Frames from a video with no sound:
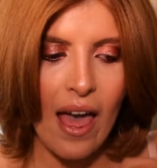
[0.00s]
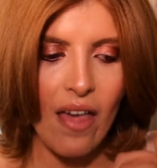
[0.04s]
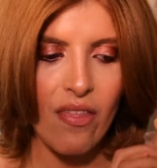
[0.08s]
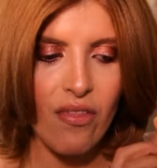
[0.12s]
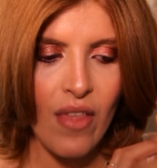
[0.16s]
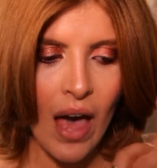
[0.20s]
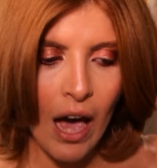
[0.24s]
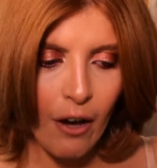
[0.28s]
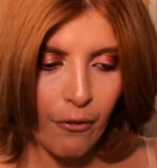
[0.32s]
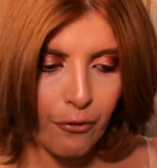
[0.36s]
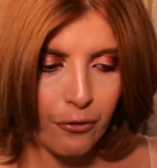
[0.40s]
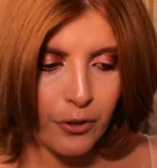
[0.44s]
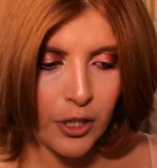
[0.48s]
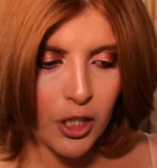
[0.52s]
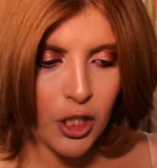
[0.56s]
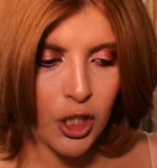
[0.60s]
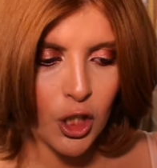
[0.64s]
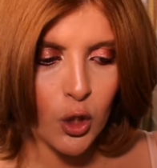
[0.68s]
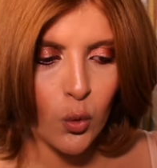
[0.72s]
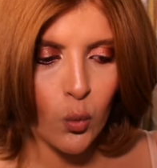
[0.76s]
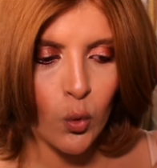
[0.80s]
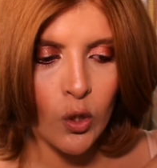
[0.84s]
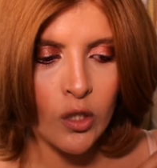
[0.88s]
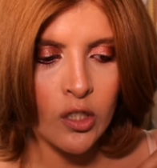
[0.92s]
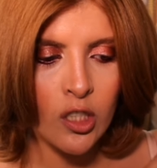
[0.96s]
And that
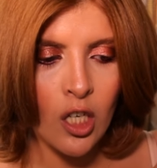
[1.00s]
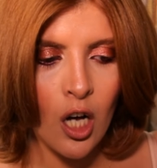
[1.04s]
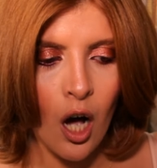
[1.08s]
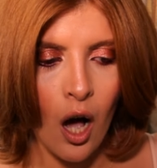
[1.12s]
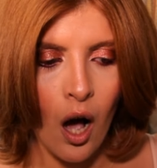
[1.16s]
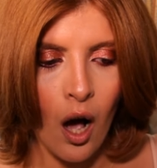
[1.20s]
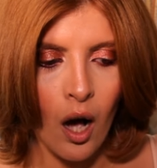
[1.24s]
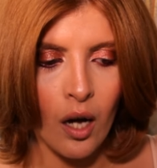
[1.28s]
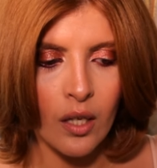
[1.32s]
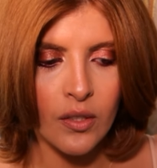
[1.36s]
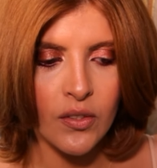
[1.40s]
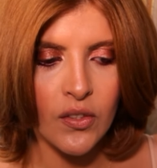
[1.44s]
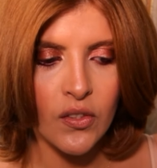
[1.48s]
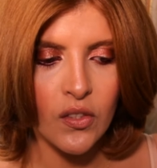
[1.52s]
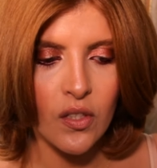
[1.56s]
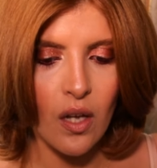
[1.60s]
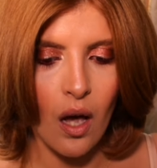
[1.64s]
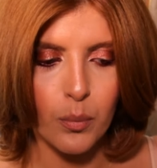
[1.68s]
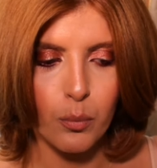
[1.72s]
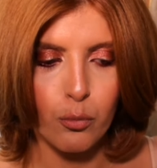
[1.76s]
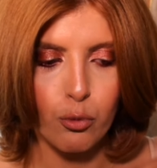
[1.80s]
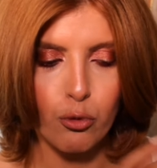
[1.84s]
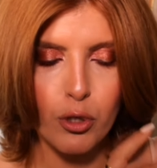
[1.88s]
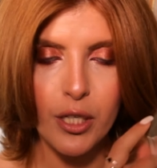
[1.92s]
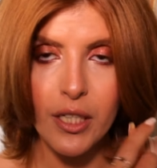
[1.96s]
friction would cause
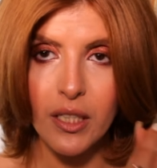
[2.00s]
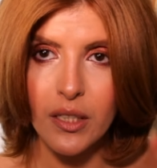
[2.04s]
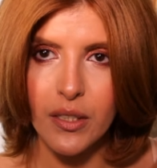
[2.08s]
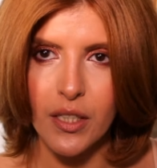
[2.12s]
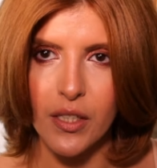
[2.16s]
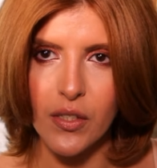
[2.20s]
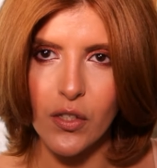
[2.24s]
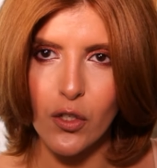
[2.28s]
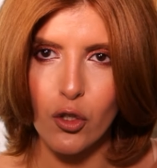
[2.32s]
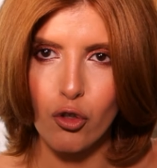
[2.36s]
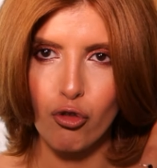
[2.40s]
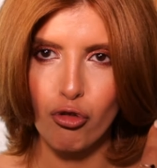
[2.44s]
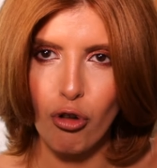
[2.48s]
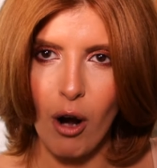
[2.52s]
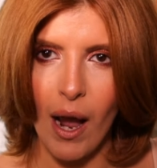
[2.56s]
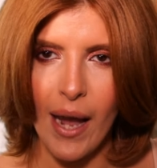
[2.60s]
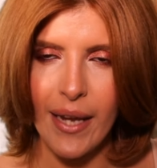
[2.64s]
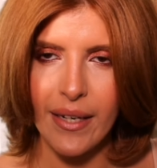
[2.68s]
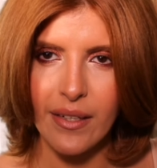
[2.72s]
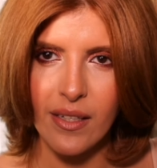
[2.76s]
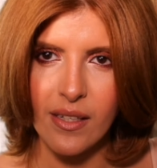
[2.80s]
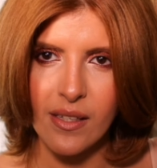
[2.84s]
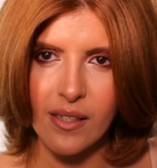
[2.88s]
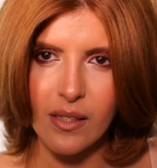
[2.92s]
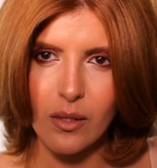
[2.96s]
brittleness,
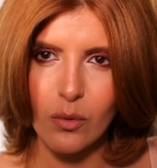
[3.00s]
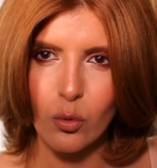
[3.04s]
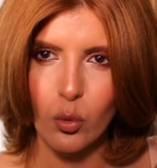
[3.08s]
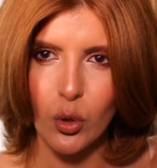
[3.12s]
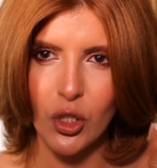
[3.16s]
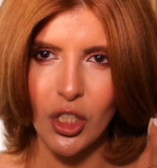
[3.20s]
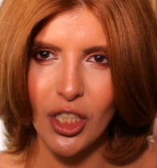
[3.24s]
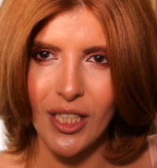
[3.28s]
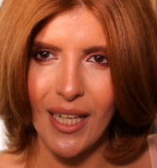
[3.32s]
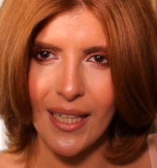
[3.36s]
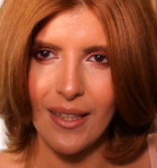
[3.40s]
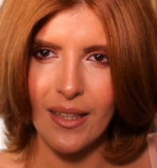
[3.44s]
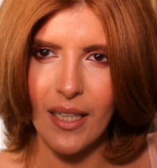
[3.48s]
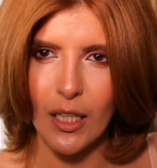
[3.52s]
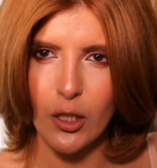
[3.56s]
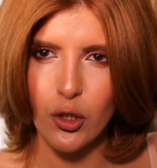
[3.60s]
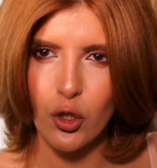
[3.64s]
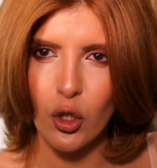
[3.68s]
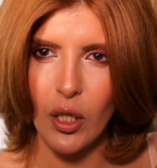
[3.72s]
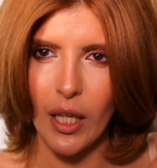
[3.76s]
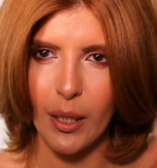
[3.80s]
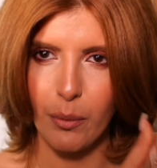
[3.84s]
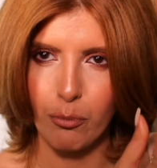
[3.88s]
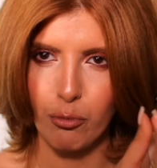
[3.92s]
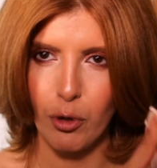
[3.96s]
dryness, which then led
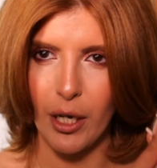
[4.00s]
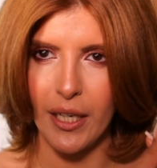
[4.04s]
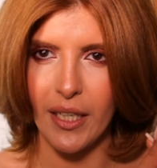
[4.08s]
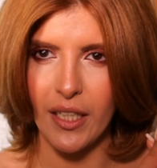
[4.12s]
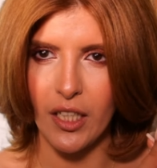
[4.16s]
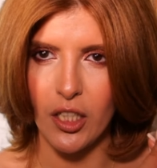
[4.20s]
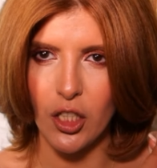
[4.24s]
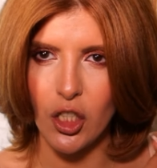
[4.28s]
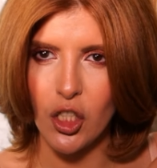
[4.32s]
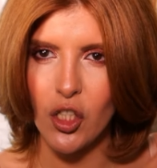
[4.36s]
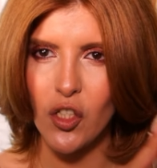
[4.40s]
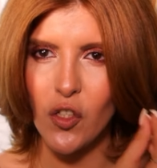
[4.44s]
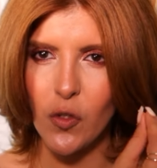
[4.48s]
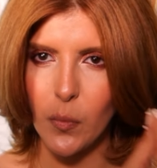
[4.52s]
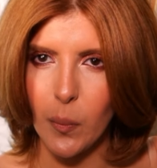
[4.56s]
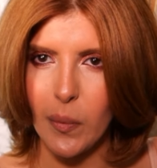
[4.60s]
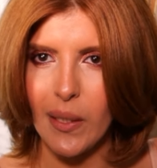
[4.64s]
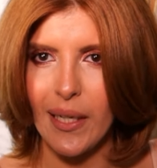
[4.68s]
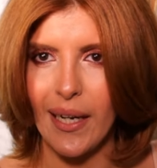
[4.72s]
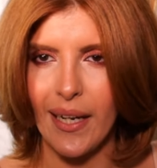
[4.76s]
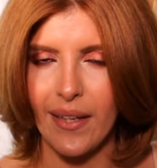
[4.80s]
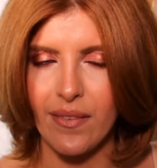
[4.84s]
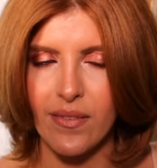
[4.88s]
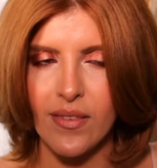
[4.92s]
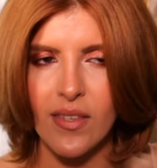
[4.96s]
to like breakage,
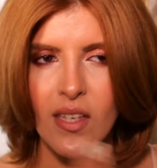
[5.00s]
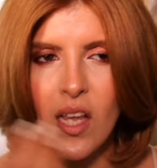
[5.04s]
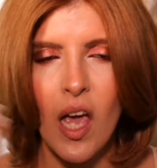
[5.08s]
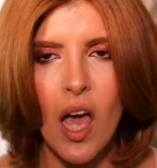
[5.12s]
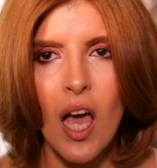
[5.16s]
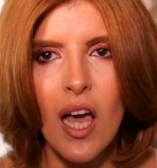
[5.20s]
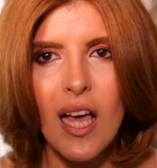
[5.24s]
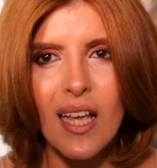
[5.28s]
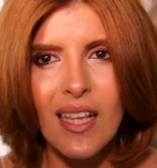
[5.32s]
split ends.